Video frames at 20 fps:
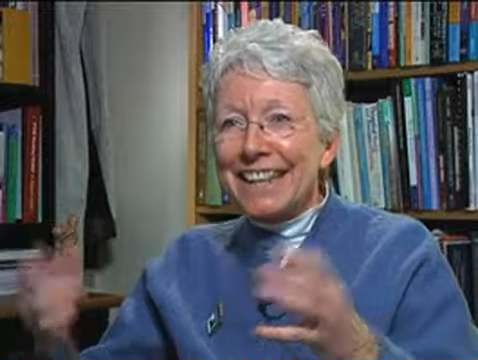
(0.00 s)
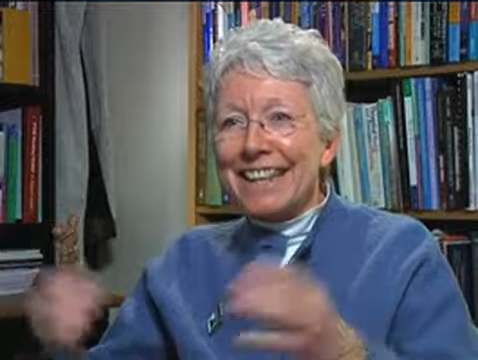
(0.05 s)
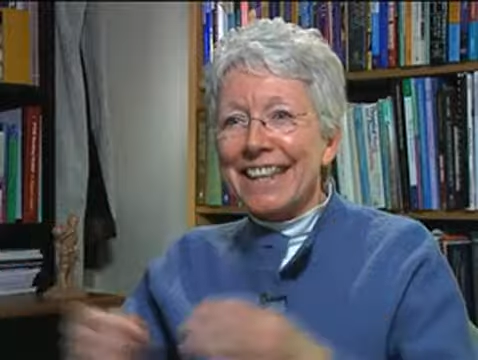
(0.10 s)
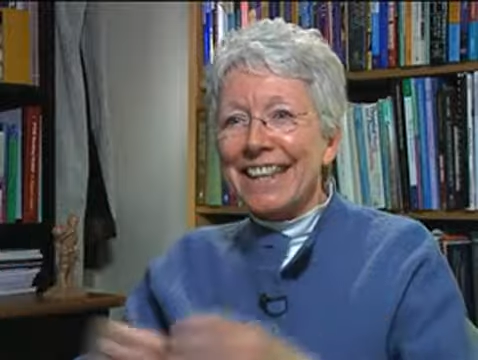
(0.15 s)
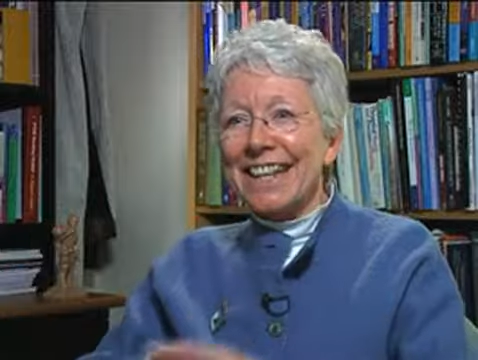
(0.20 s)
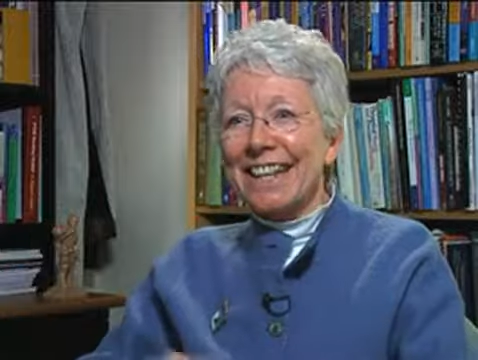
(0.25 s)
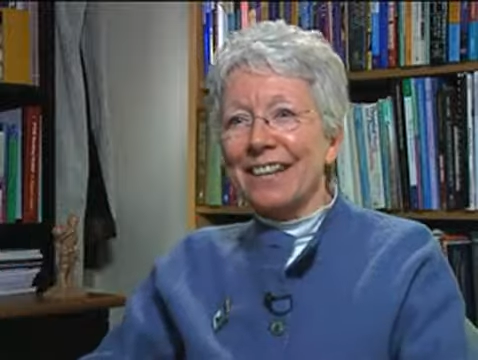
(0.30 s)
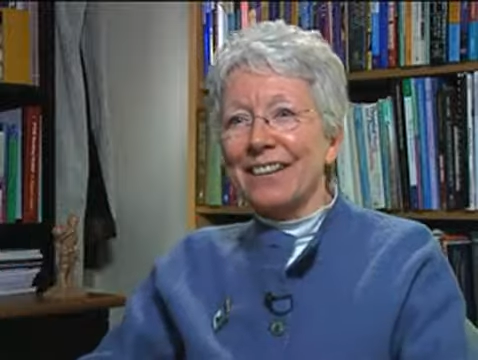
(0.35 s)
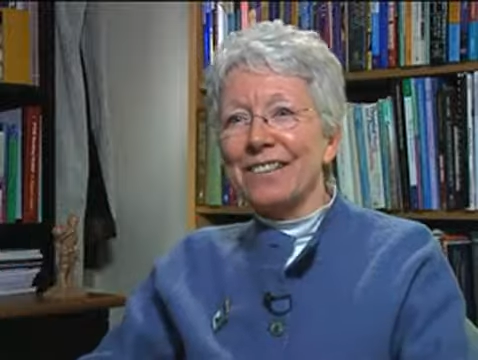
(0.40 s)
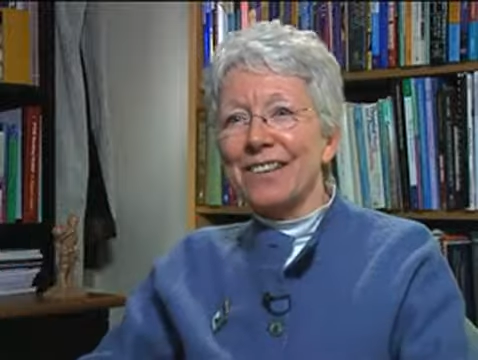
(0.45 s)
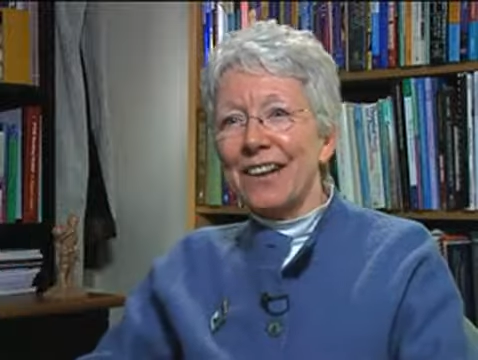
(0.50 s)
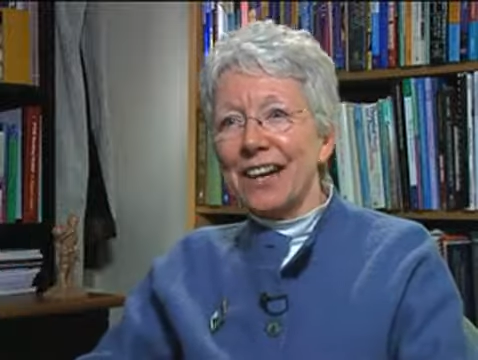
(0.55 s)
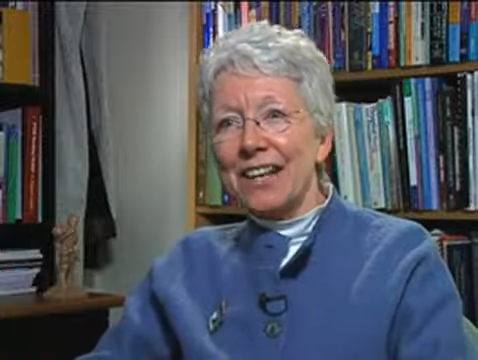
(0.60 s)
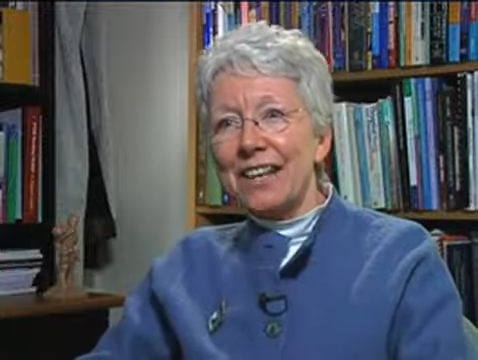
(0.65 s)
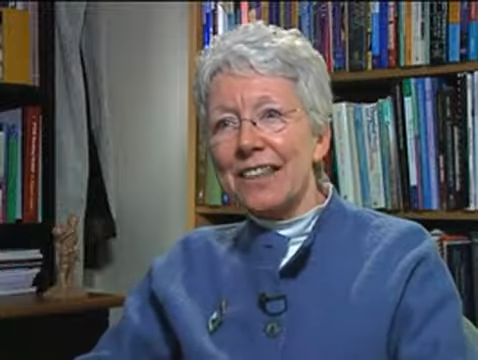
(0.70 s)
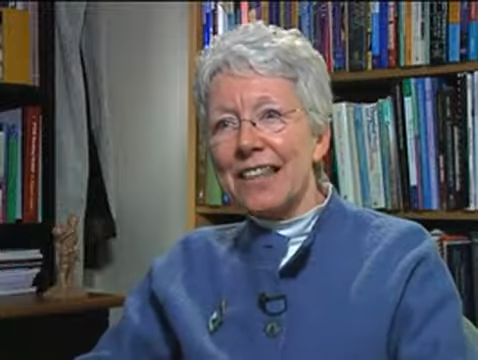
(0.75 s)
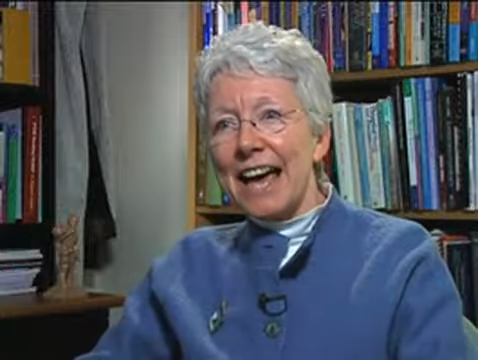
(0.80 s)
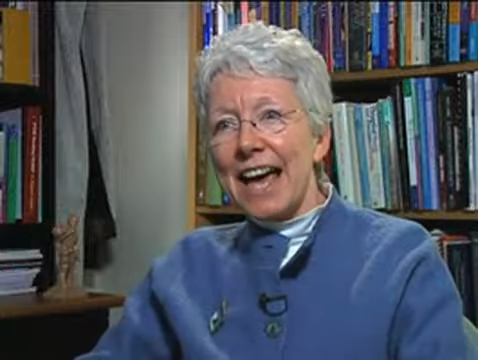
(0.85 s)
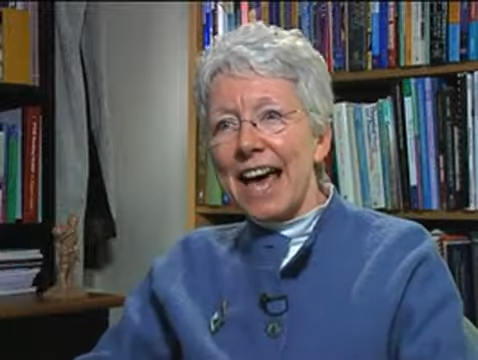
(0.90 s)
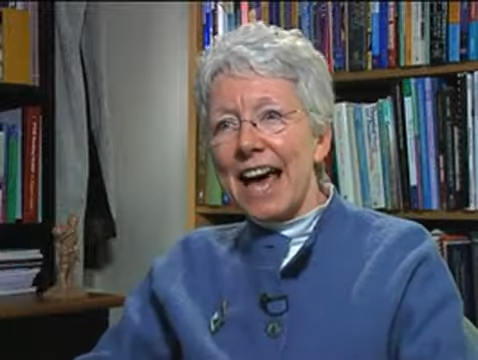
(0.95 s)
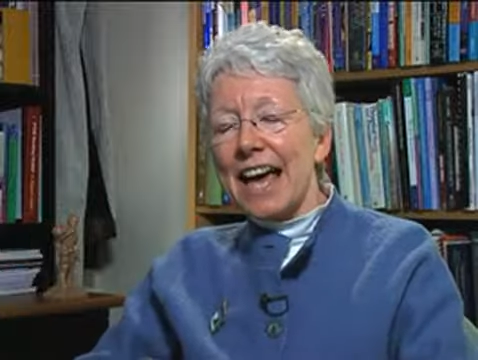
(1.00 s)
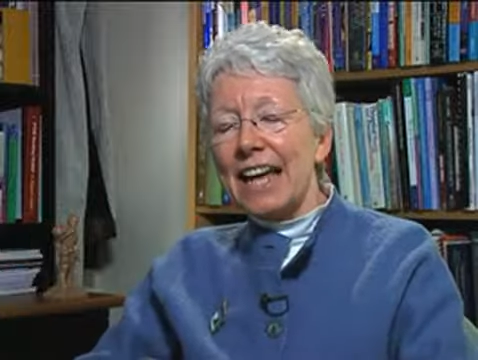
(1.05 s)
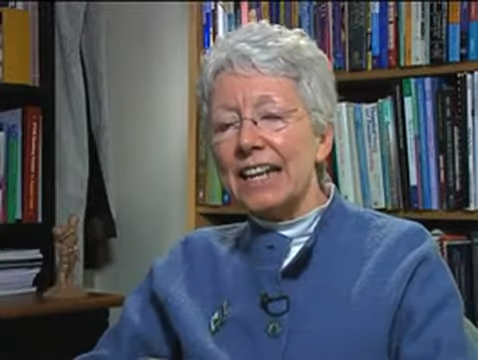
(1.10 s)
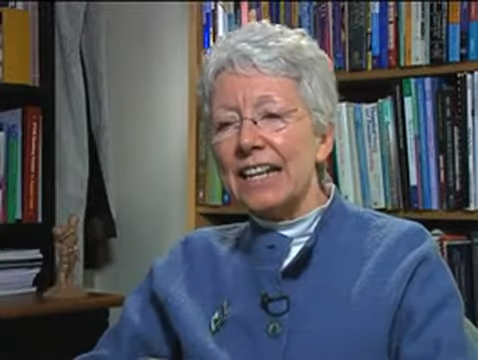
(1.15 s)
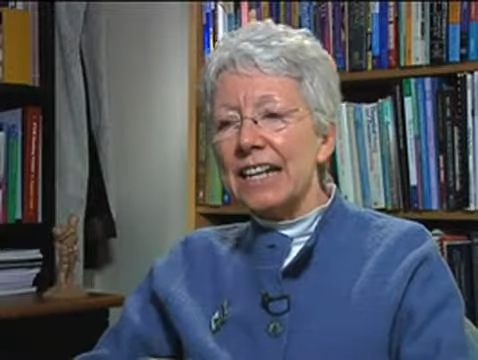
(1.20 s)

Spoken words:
and things like that.